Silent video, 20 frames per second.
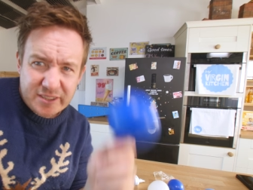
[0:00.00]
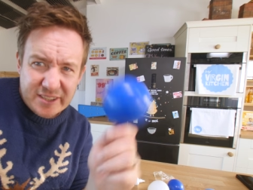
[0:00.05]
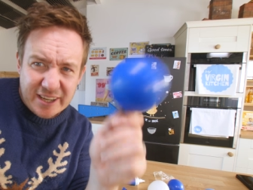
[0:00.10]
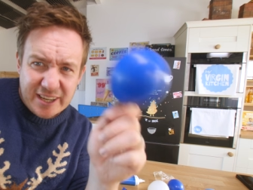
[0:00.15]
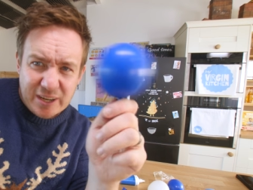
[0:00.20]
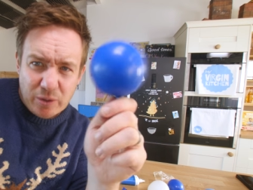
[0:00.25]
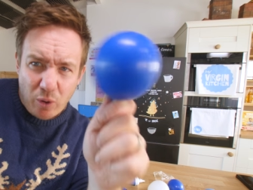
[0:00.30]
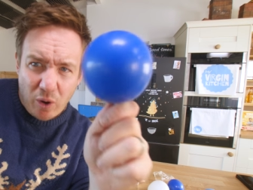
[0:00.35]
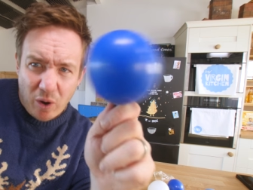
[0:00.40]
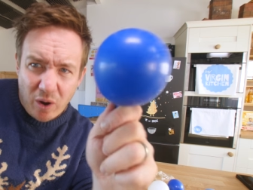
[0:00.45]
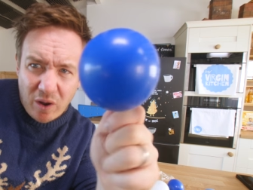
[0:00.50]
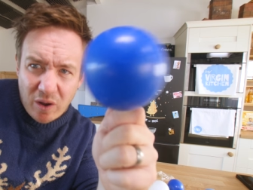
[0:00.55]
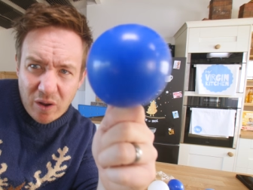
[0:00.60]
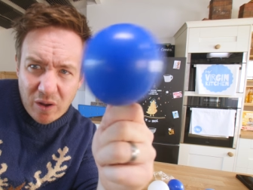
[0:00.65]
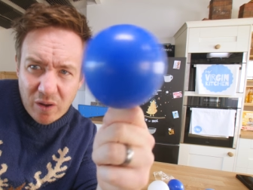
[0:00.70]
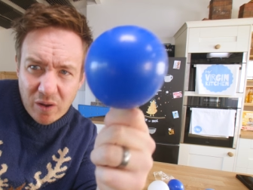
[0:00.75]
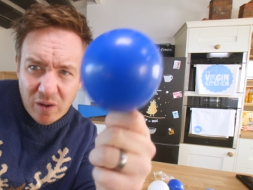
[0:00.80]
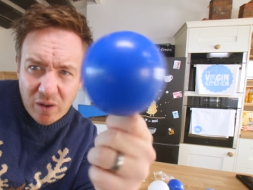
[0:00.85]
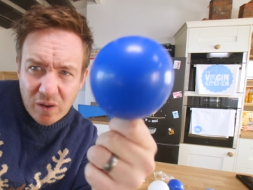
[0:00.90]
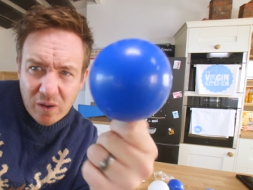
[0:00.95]
tell you
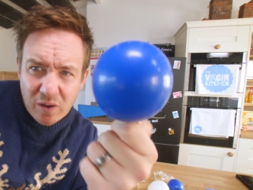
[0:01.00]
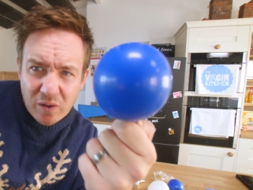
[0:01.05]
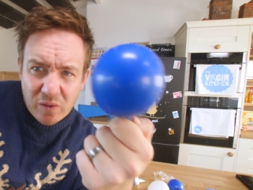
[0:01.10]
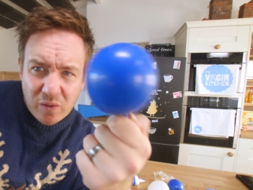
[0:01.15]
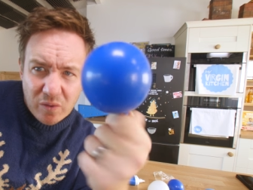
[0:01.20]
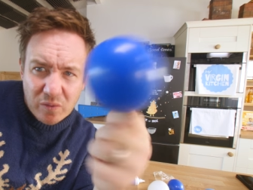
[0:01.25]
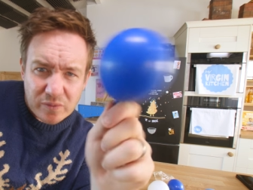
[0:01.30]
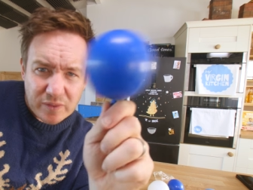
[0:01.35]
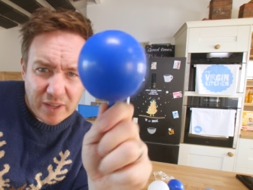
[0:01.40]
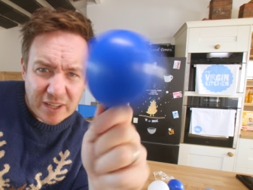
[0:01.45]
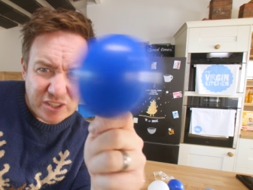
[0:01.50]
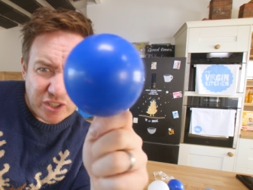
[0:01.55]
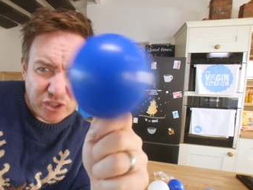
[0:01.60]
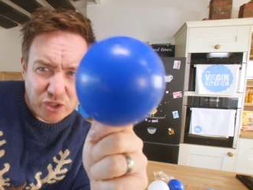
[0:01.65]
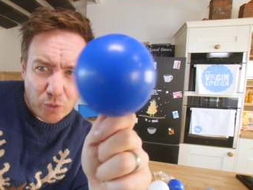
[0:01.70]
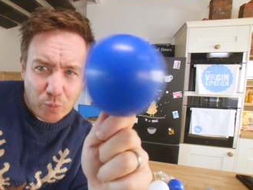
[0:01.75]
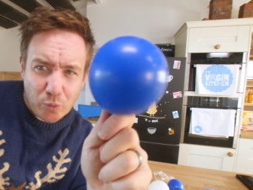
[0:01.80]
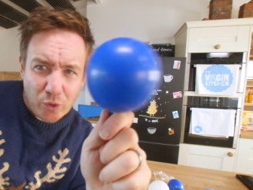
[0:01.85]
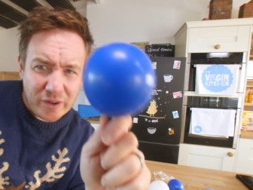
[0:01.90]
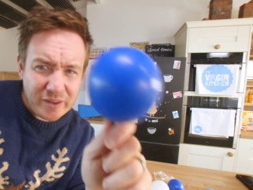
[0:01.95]
what, that's a
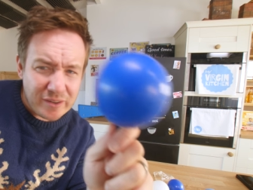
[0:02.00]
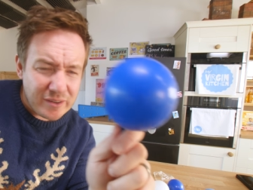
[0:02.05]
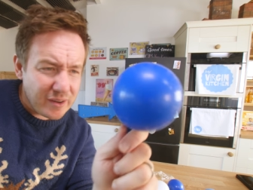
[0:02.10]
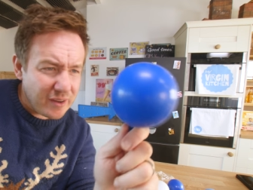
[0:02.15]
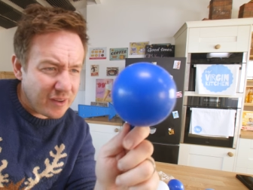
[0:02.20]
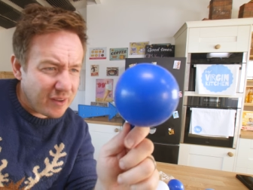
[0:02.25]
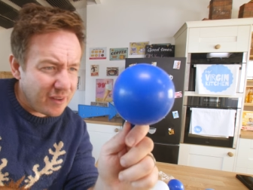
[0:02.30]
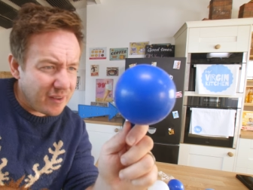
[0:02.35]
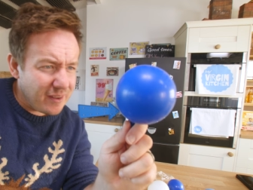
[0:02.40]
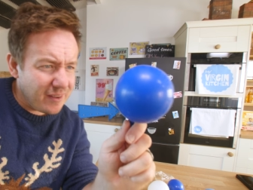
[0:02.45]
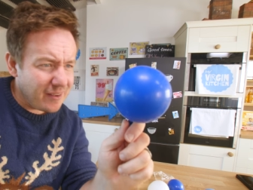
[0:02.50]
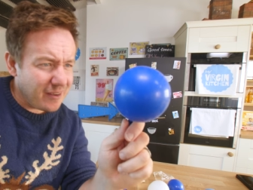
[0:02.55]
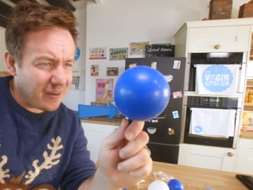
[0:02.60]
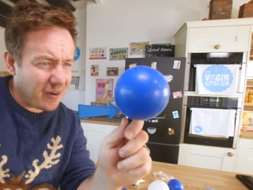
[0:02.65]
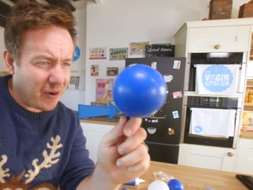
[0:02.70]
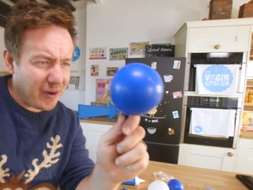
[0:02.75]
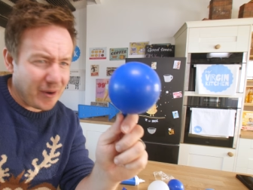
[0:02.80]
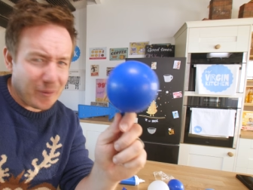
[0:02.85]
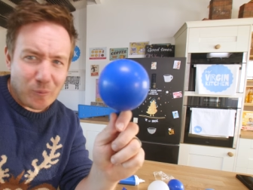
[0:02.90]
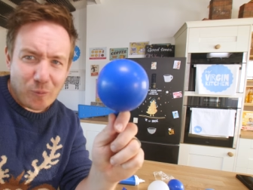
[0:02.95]
good one.
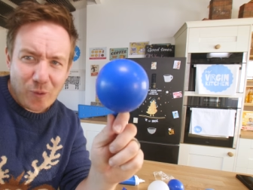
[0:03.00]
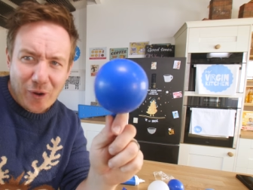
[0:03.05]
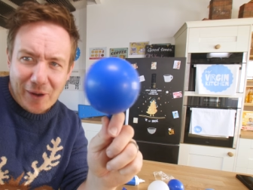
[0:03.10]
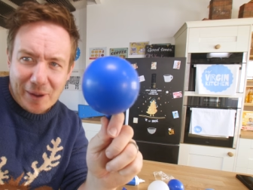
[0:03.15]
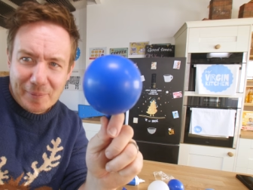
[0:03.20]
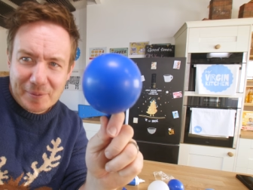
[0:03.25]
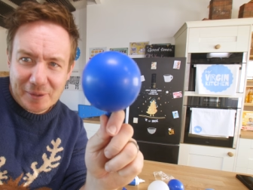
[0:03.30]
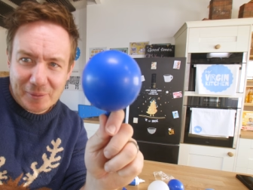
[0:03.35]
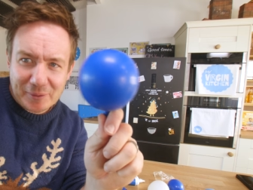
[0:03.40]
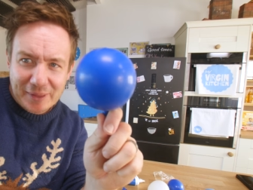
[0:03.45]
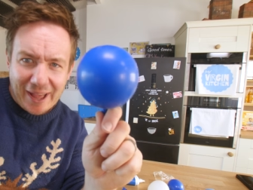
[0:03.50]
I am well happy with